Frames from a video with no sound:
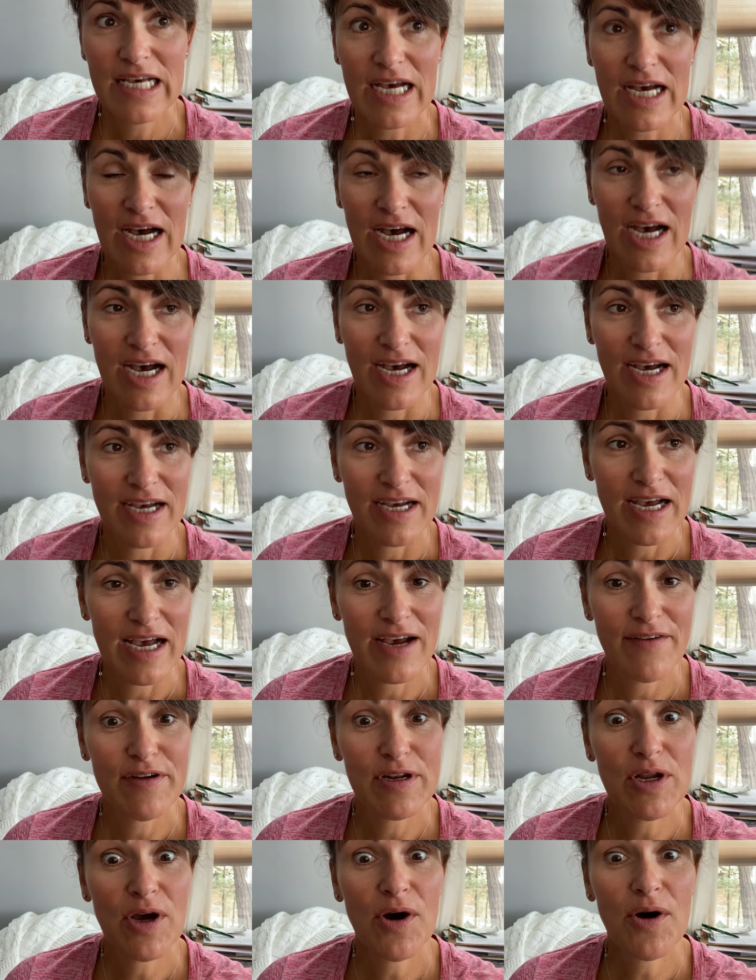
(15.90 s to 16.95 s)

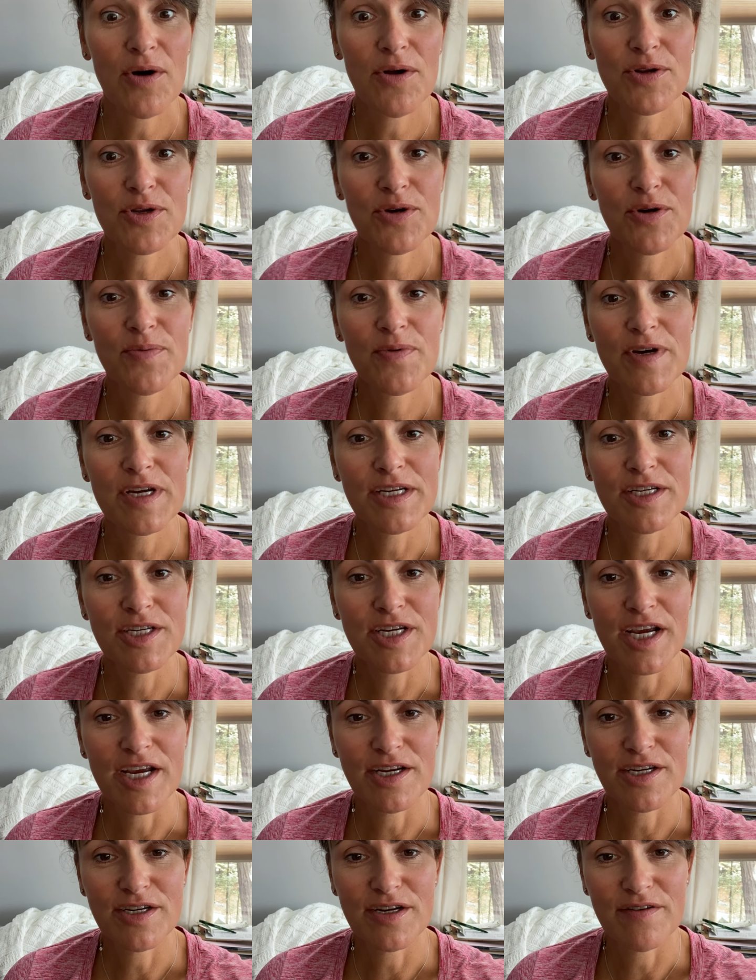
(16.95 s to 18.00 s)
have a whole new
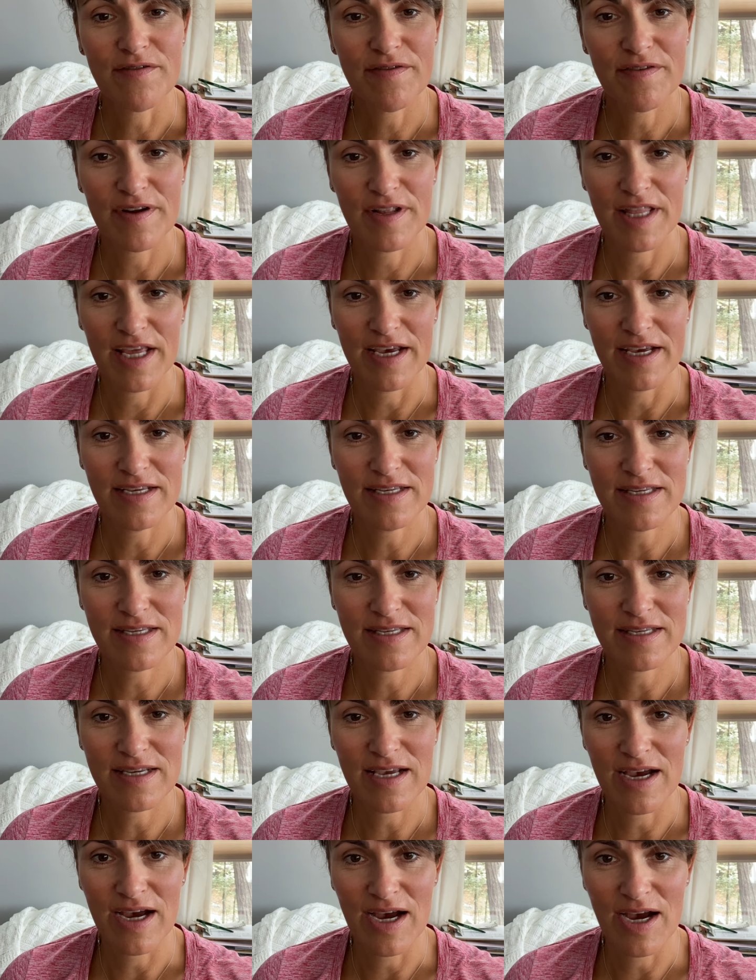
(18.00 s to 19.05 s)
appreciation for
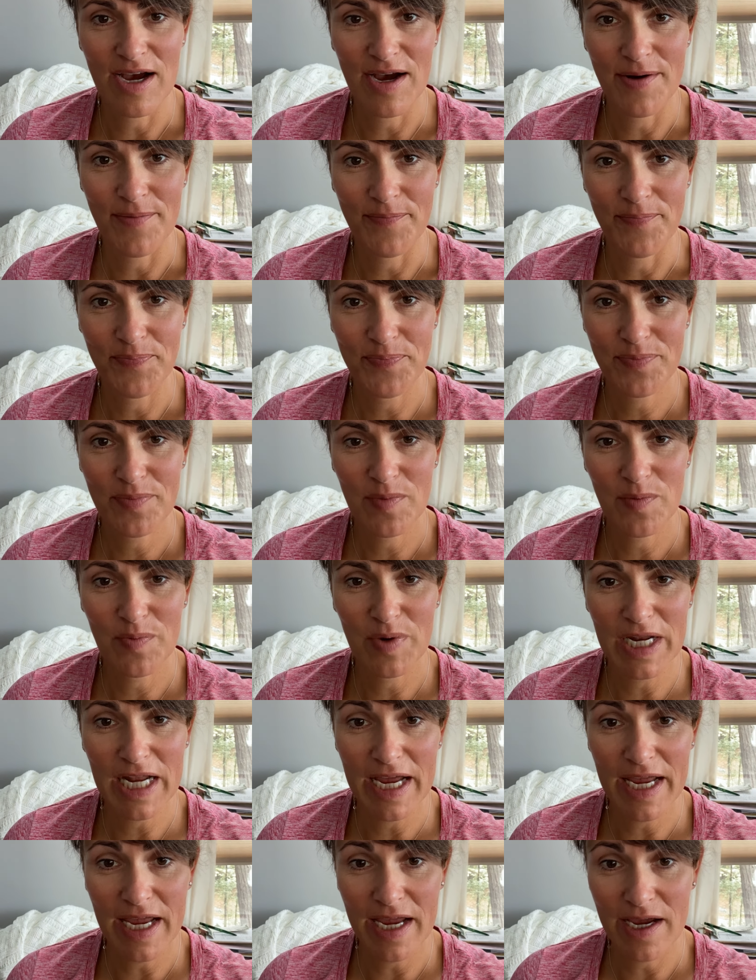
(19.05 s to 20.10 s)
this. But
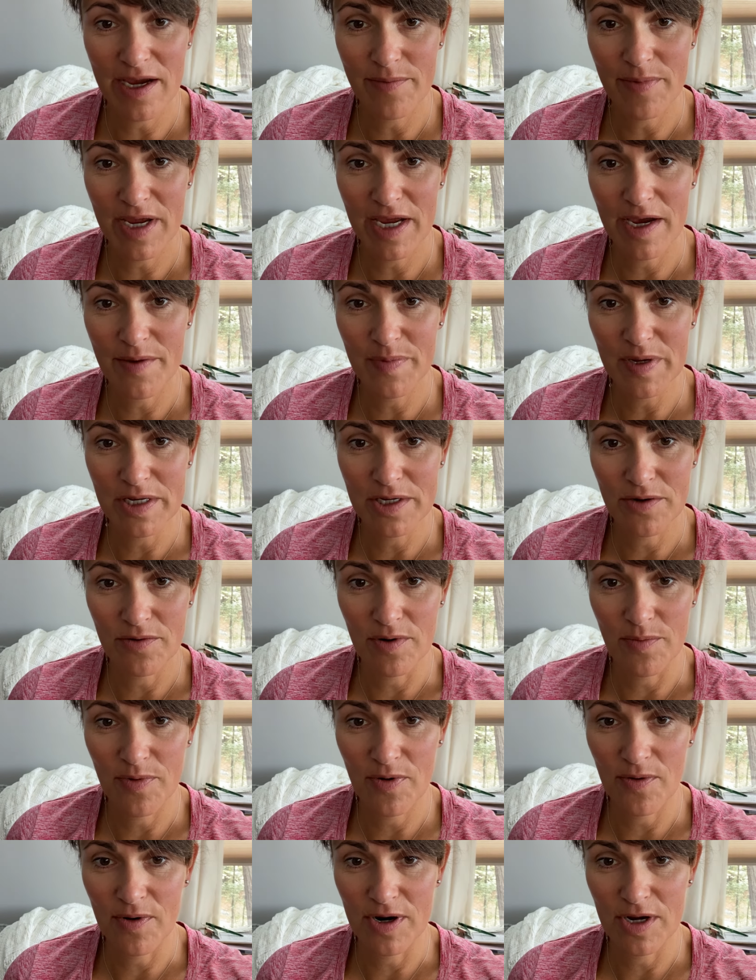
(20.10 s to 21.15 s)
I am happy to
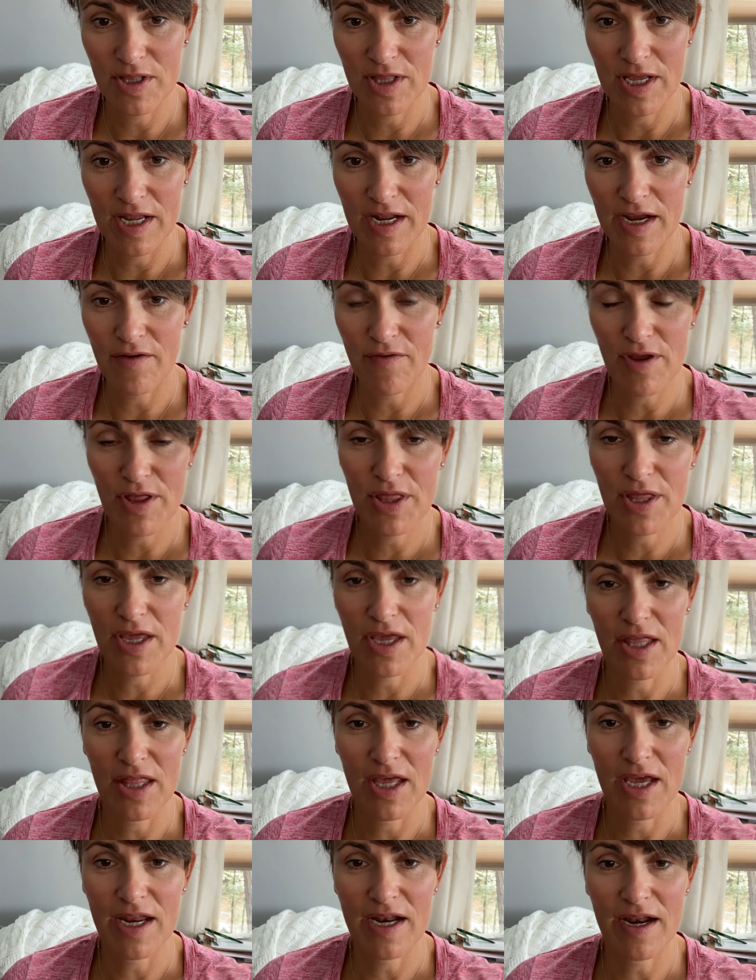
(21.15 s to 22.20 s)
report that
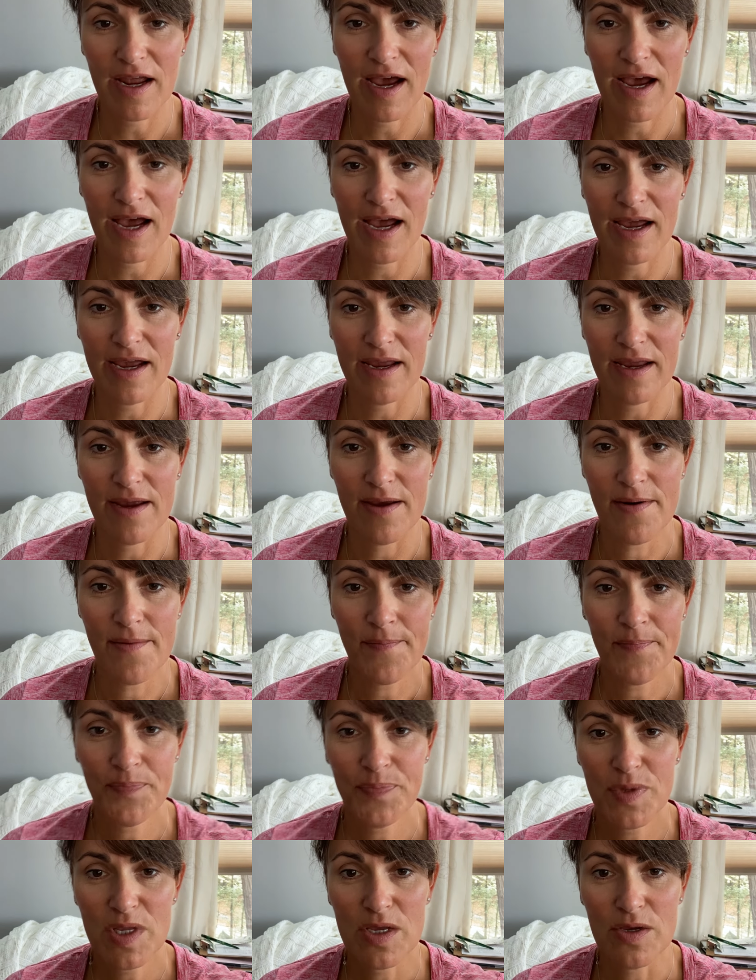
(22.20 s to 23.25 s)
everything that I
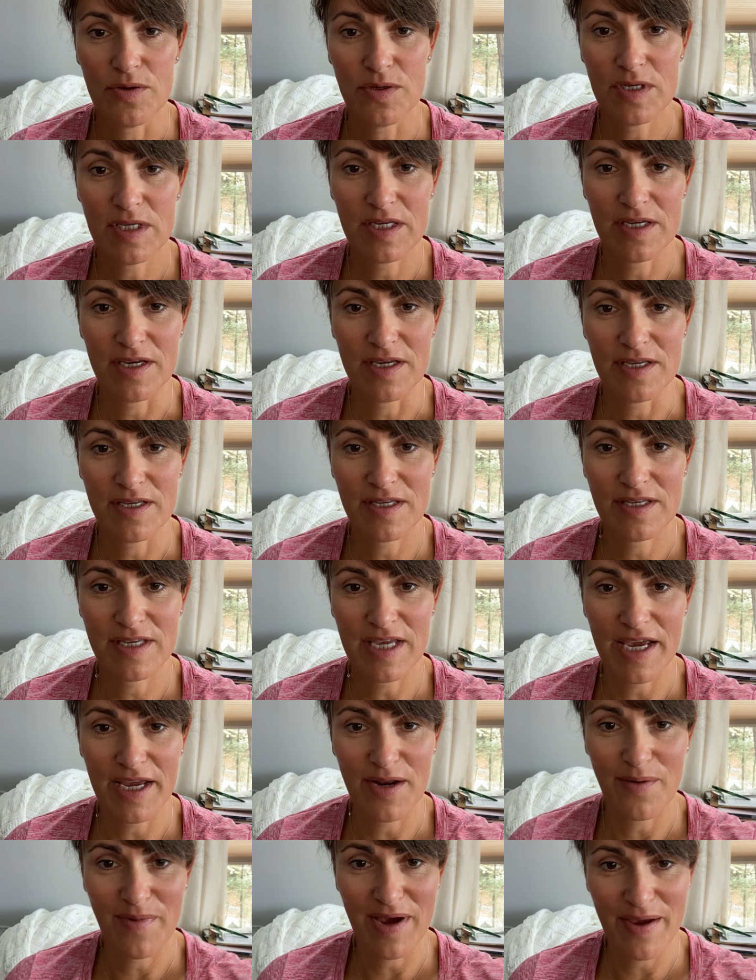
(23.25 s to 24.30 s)
used to
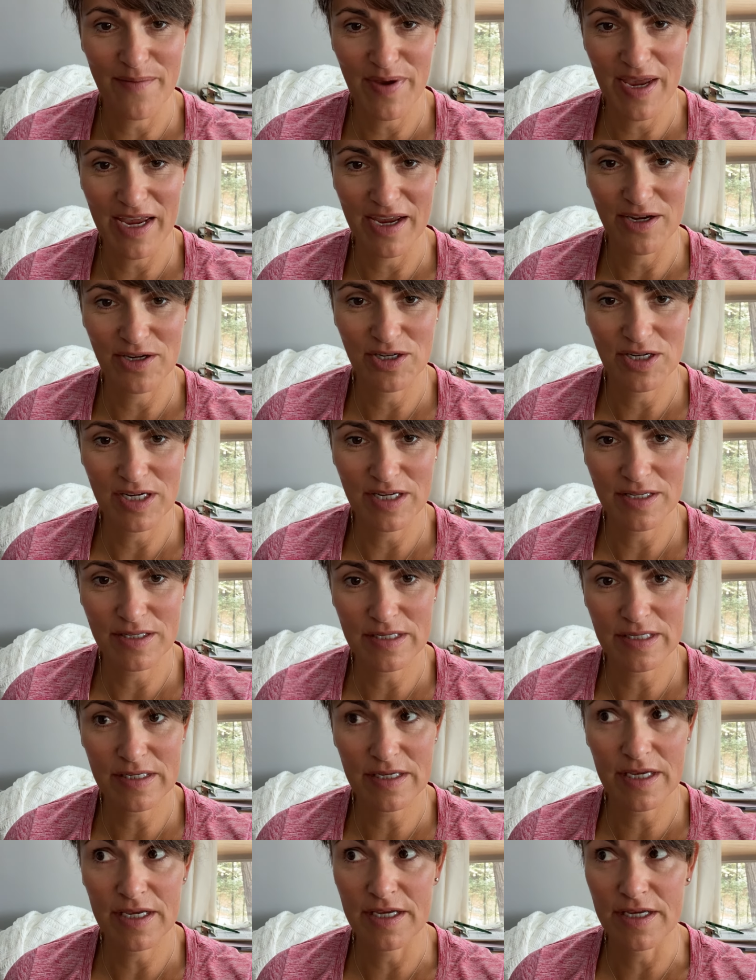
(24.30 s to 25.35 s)
say to my
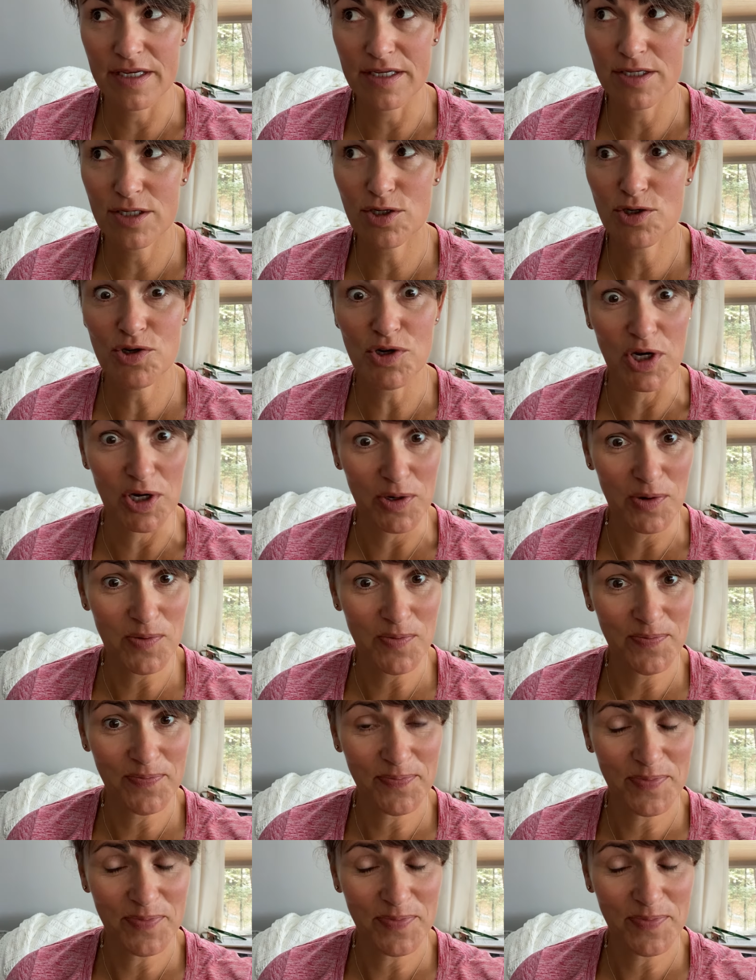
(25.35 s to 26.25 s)
patients is true.